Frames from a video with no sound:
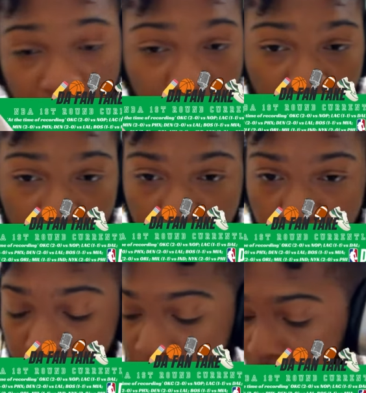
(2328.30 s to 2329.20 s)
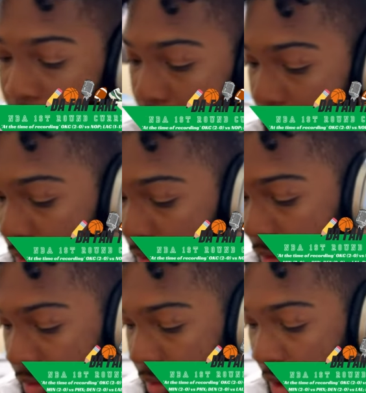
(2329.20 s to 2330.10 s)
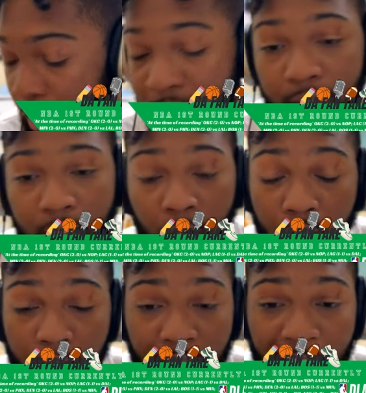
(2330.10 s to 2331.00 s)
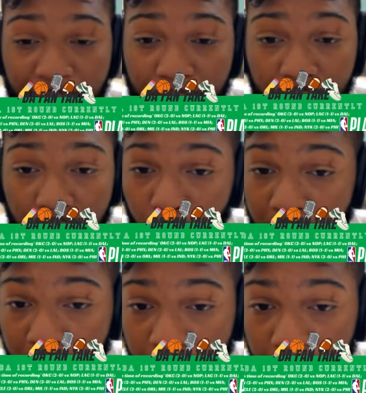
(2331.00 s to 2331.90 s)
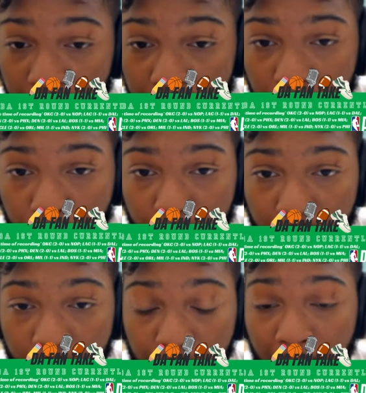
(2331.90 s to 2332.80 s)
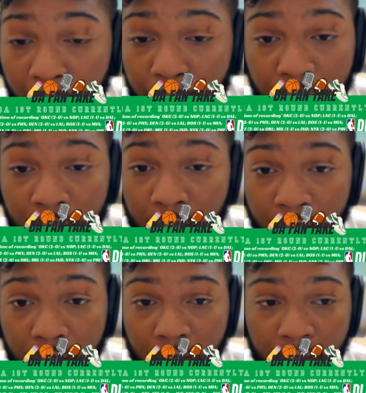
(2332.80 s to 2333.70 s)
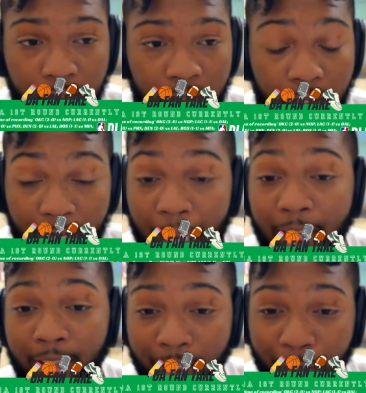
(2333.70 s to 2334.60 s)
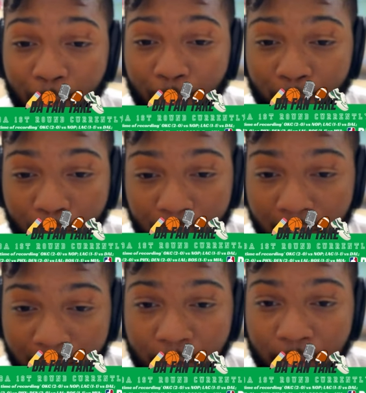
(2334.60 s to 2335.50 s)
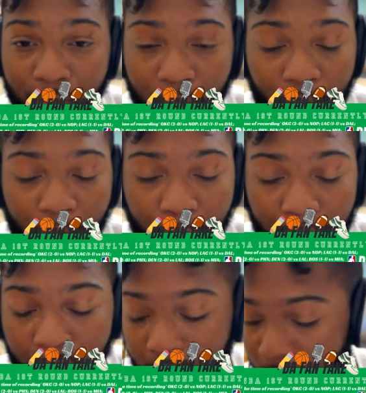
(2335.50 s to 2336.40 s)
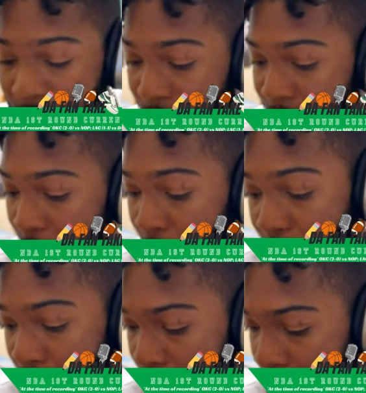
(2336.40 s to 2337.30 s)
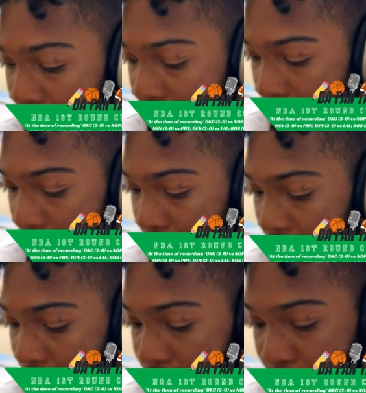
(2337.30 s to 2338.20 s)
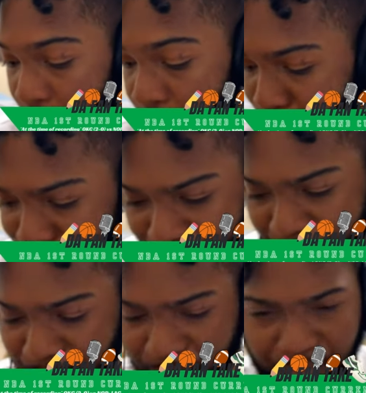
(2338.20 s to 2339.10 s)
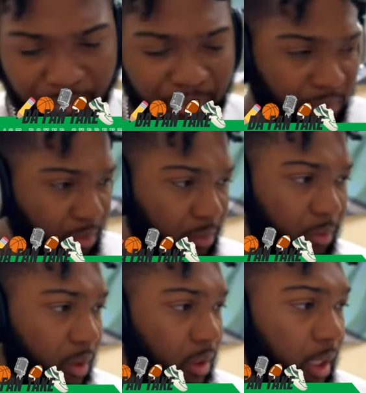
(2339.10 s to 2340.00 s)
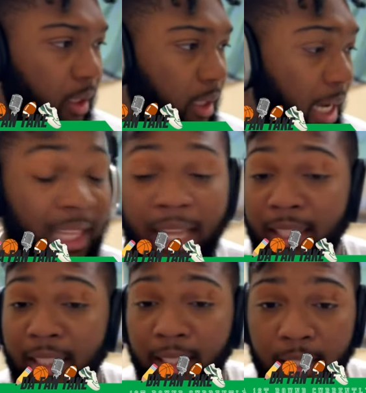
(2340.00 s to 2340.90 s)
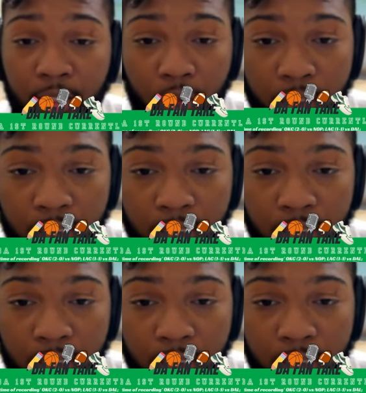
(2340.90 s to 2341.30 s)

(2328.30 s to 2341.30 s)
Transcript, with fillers: a good addition. Uh, Hartenstein's been looking really good against OB, probably uh, a lot dealing because of you know Embiid is is hurt right now. So yeah, I, I think the Knicks is going